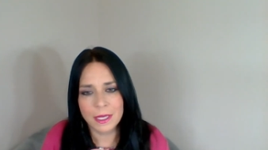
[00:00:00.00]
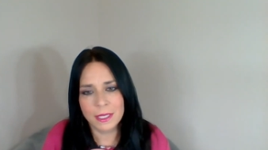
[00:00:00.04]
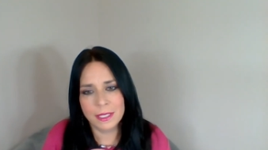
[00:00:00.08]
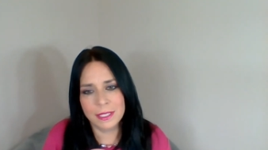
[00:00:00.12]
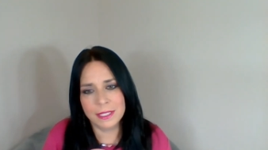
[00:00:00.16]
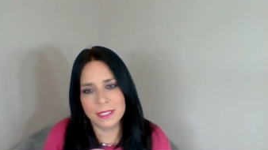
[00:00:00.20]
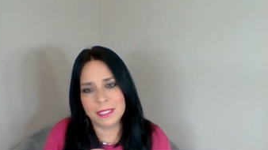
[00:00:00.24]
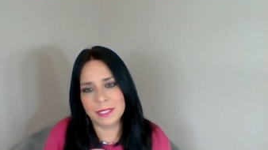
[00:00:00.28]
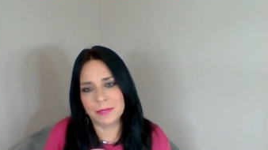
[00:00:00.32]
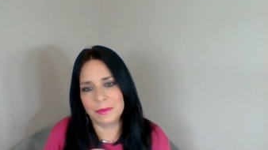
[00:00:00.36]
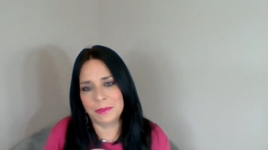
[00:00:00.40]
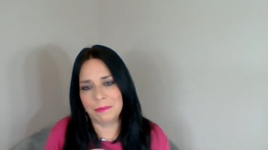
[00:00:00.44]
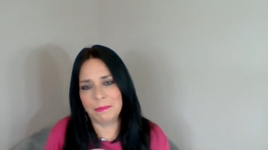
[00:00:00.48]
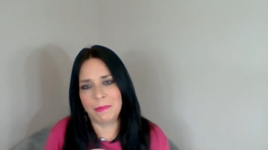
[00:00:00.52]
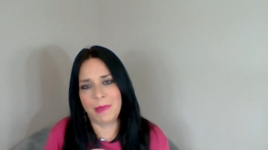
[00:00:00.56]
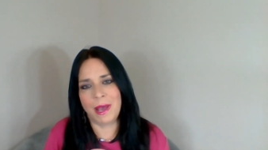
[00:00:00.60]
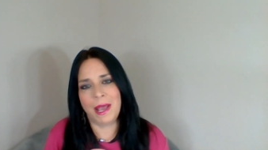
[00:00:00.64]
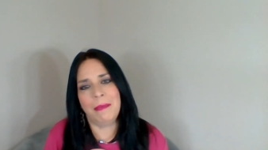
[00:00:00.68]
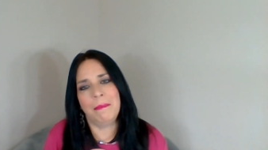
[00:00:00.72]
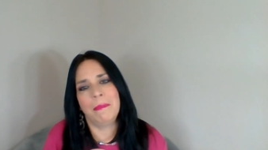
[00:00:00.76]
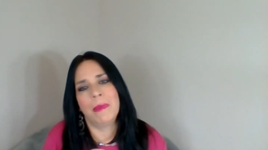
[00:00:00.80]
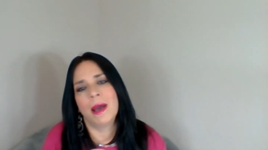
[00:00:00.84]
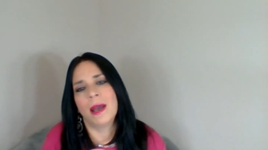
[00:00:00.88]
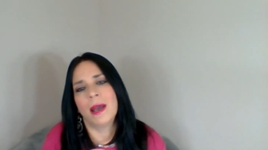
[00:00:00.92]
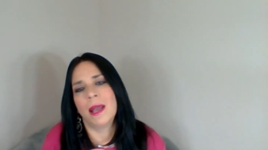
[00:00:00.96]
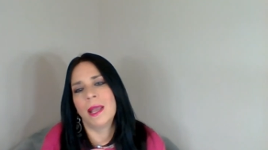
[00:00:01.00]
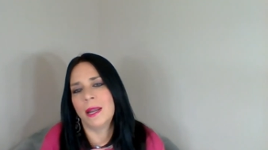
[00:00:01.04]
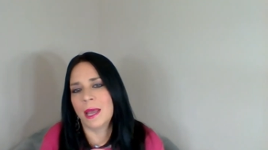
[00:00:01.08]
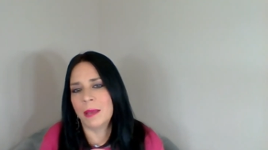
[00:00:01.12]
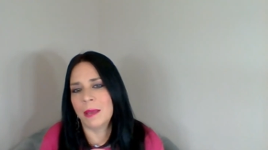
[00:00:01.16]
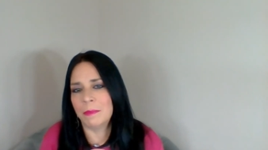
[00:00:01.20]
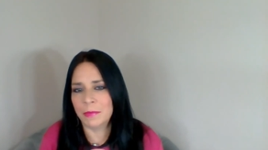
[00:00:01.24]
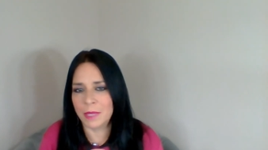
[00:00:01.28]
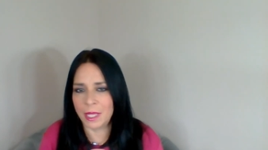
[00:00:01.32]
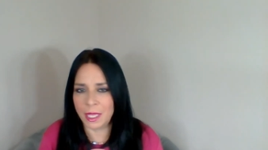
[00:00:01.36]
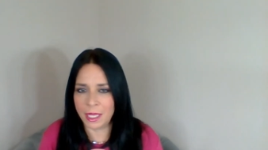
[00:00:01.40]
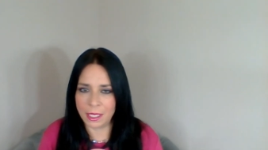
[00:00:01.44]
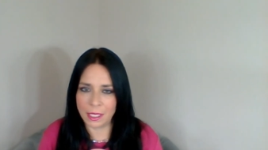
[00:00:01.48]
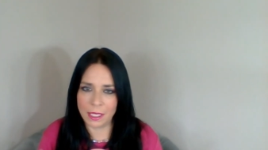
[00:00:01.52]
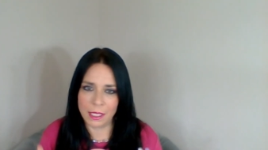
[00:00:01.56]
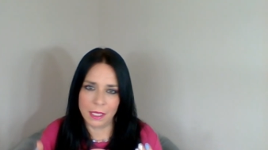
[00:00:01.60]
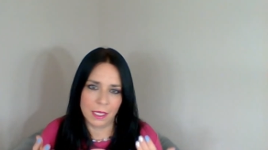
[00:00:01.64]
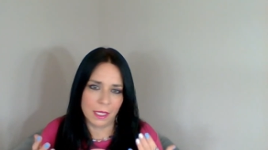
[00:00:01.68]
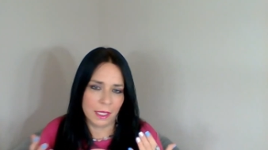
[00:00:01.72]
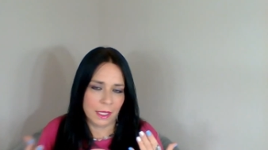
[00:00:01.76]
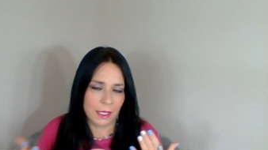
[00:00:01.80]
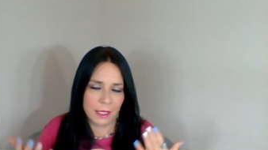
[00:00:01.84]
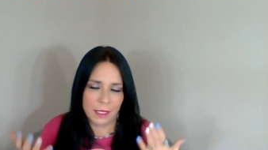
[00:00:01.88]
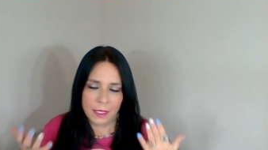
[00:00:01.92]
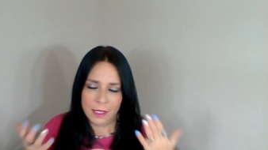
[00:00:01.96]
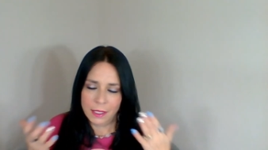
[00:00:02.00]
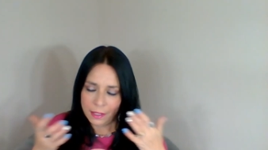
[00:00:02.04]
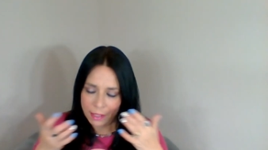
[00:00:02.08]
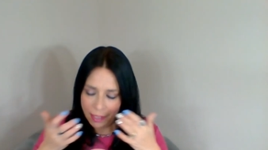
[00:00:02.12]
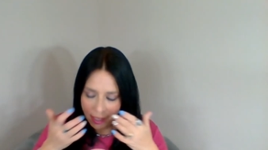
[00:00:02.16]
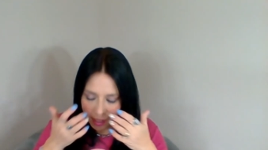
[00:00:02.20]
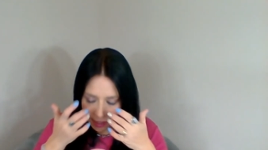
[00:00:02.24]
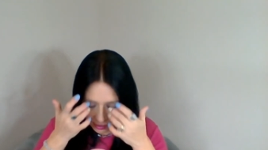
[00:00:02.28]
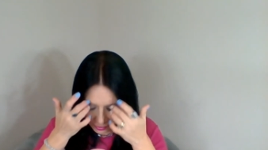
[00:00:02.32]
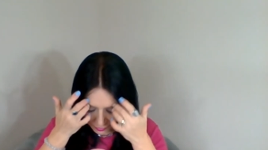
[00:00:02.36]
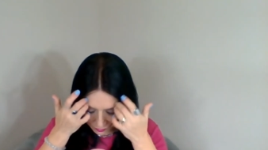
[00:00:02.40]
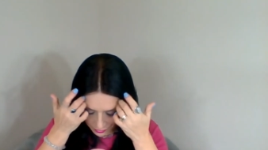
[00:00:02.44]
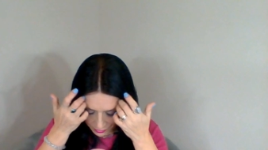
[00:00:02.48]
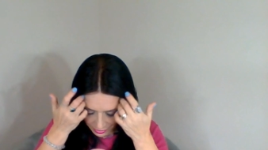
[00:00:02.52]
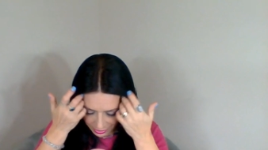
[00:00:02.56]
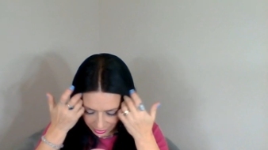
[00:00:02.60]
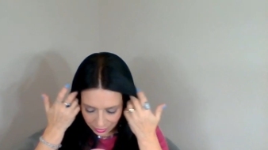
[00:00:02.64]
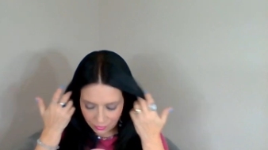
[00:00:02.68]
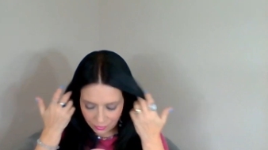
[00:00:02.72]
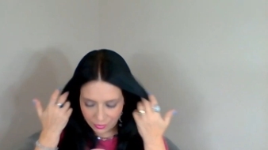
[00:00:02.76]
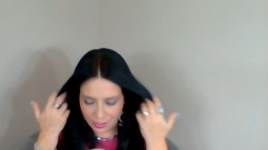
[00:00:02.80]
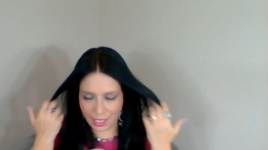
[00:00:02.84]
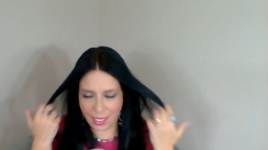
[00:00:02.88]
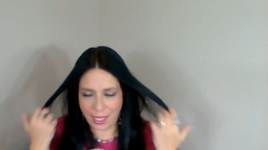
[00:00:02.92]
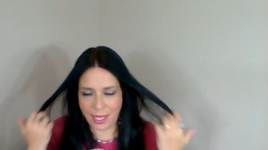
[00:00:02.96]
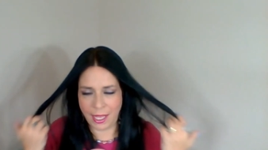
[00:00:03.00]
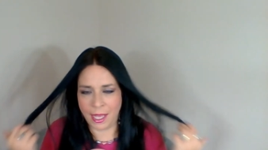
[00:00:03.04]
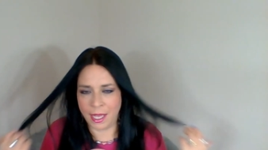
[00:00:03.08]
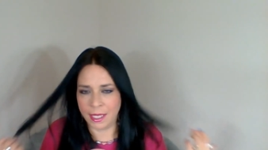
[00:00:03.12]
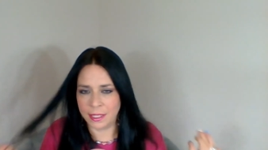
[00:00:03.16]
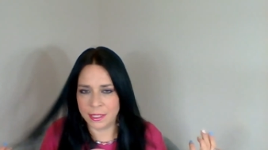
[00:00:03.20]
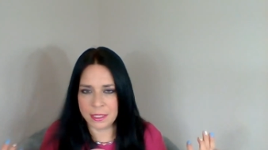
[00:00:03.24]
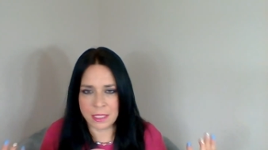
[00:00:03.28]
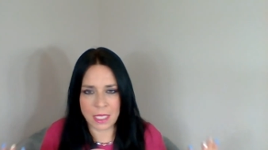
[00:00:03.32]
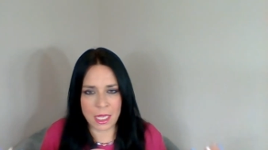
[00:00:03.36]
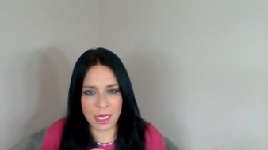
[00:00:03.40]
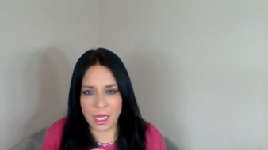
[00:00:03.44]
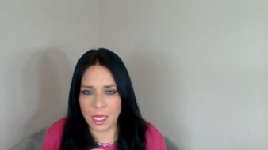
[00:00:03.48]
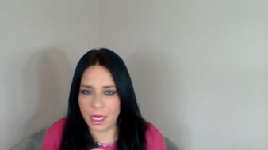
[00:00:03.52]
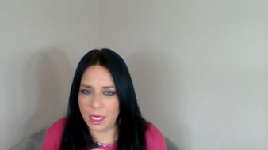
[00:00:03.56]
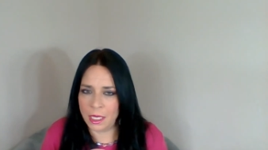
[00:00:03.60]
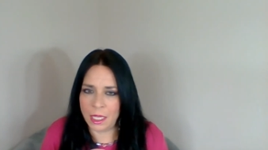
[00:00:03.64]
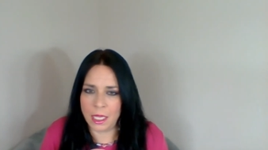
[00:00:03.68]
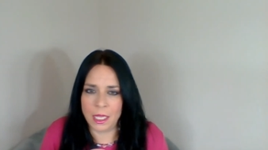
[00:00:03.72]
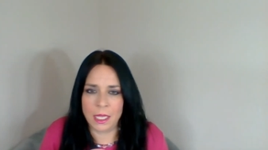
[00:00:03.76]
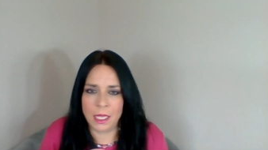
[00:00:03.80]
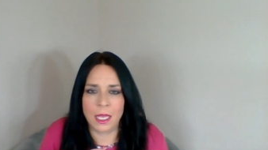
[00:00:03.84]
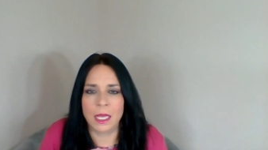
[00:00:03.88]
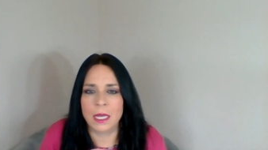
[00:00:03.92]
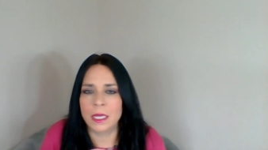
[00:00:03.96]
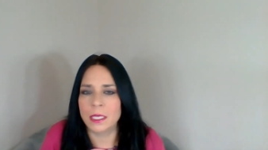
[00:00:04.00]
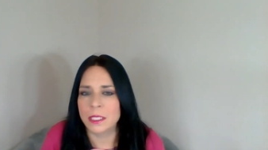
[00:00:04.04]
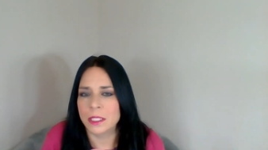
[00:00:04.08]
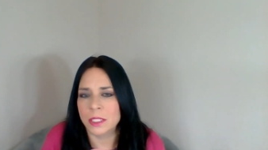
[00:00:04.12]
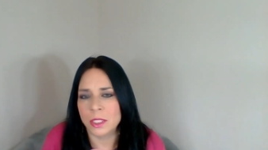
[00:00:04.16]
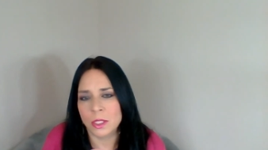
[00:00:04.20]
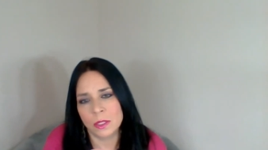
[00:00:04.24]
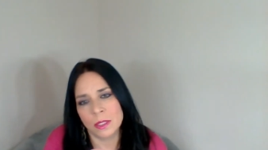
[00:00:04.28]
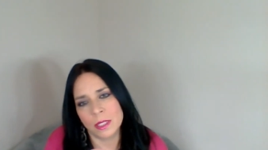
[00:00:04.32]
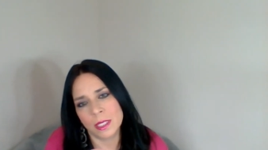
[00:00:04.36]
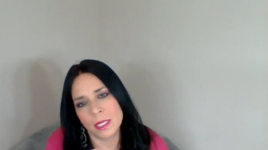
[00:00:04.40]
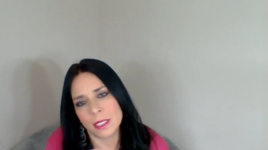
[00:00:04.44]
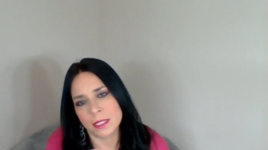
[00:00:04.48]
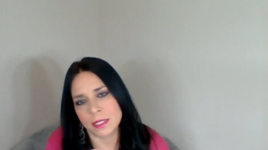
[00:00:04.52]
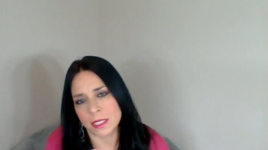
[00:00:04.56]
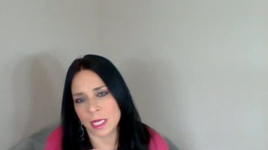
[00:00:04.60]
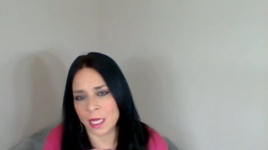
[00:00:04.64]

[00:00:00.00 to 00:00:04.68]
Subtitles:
So in my mind, I'm okay, I gotta do this.